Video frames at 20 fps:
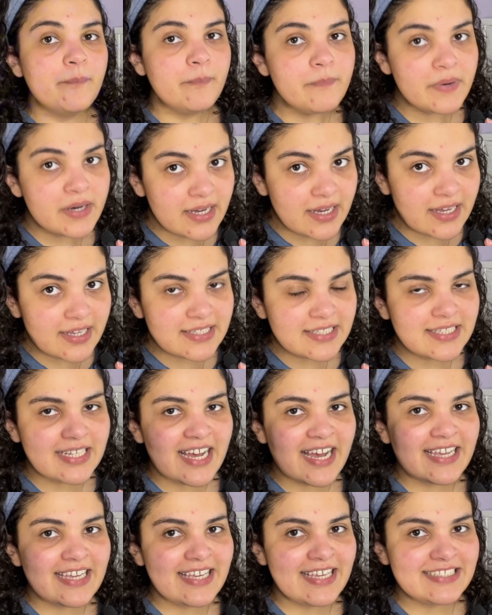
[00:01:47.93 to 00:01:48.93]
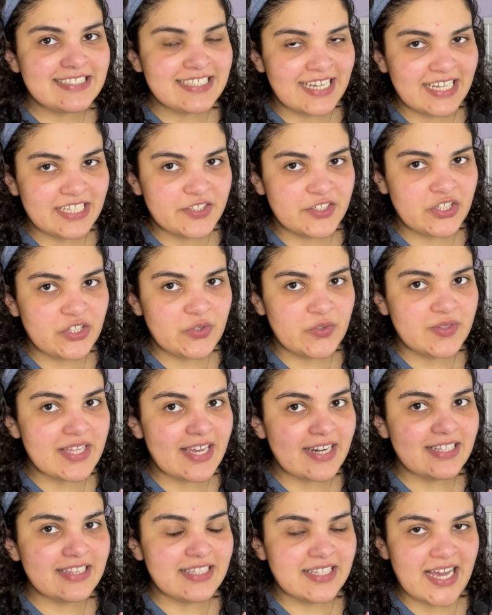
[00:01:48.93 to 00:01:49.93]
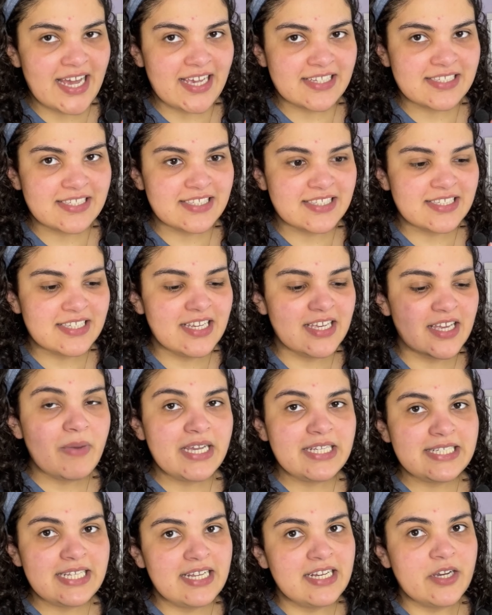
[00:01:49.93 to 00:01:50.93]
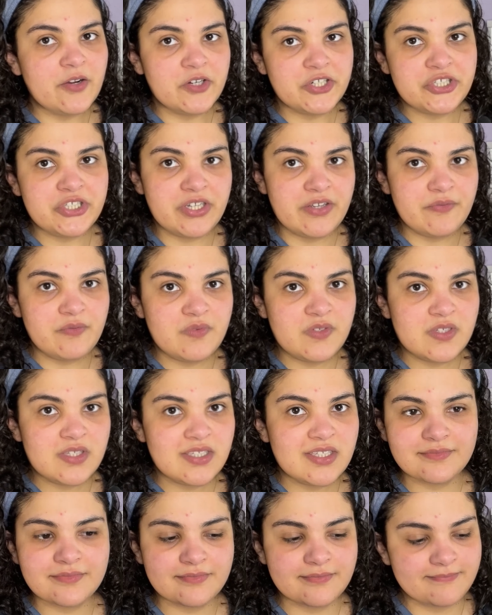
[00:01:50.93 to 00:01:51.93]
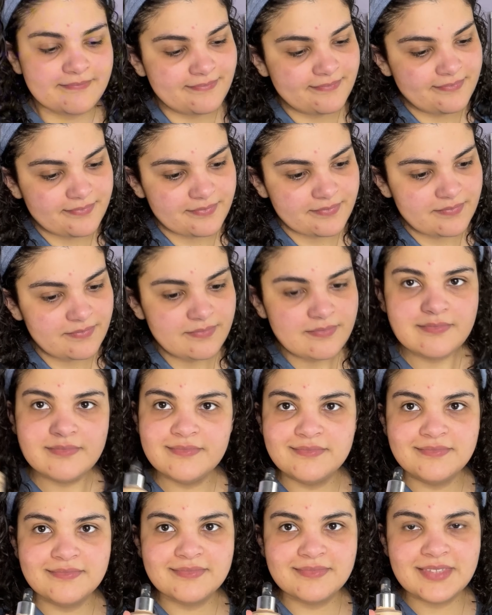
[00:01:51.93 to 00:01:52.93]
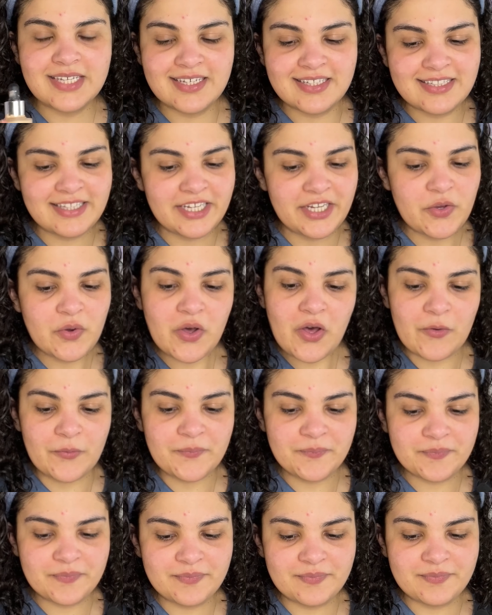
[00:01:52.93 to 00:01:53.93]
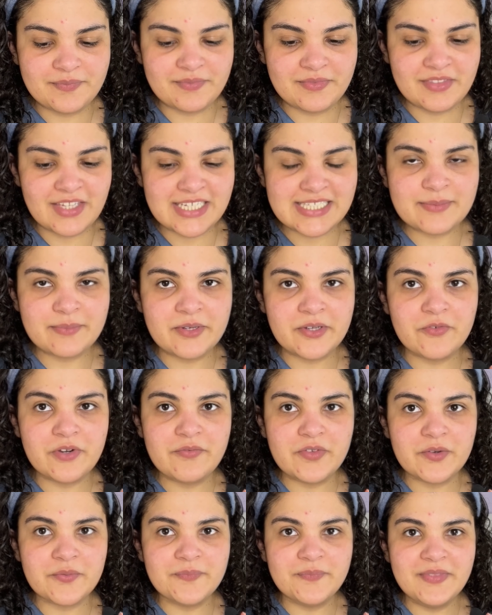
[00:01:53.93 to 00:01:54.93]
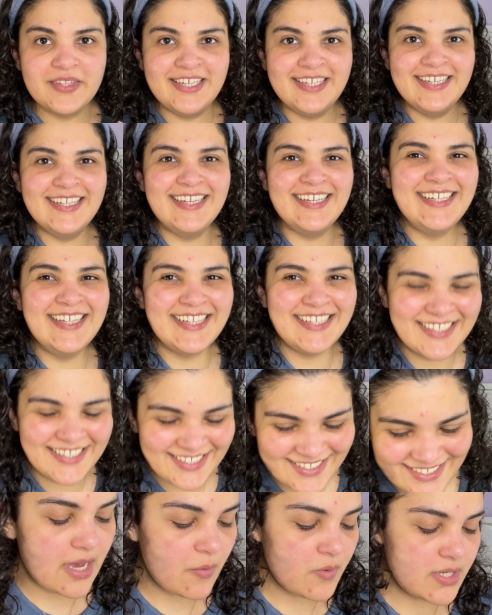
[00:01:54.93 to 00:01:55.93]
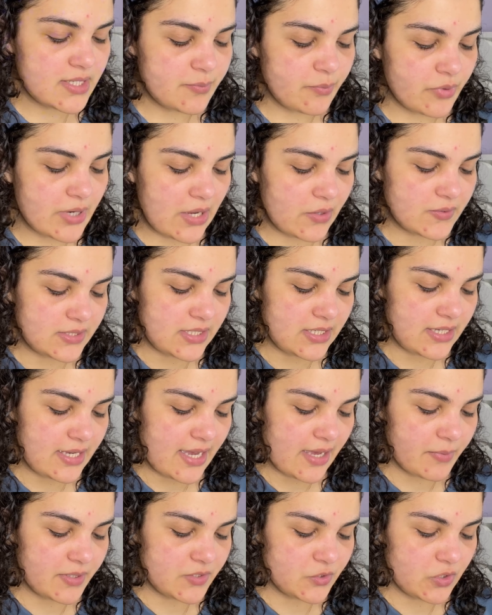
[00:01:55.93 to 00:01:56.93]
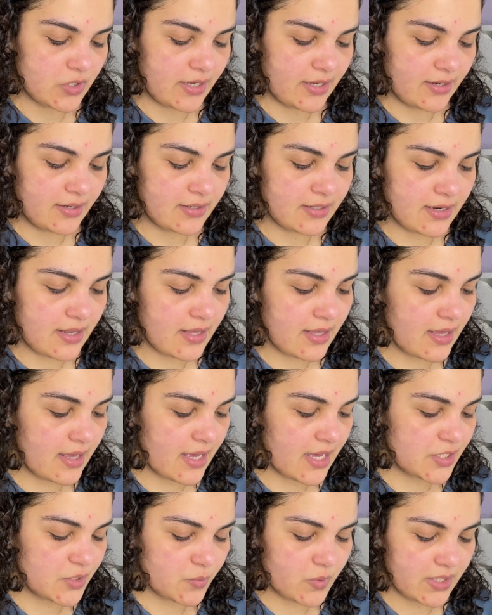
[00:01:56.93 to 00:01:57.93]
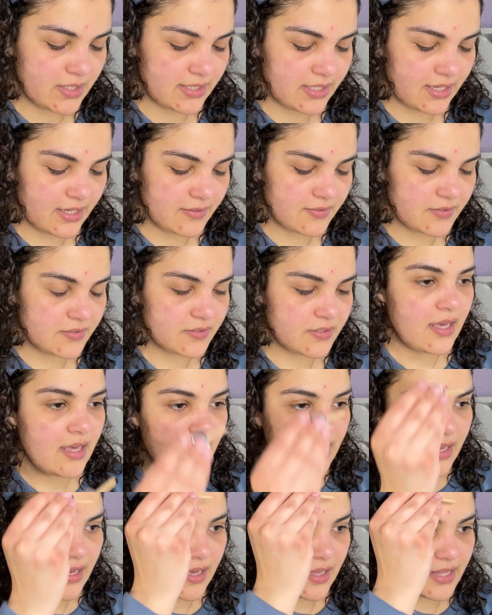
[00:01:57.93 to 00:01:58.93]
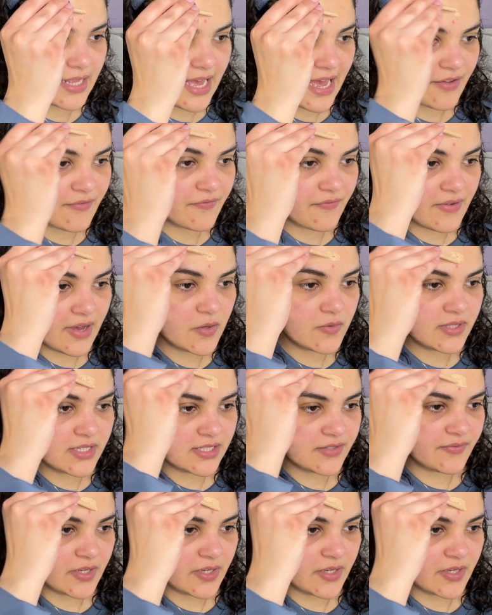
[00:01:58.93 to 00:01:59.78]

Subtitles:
but I can tell you that it lasts my 10-hour shifts. There you go. That's my review. I was browsing Amazon as one does, and I found this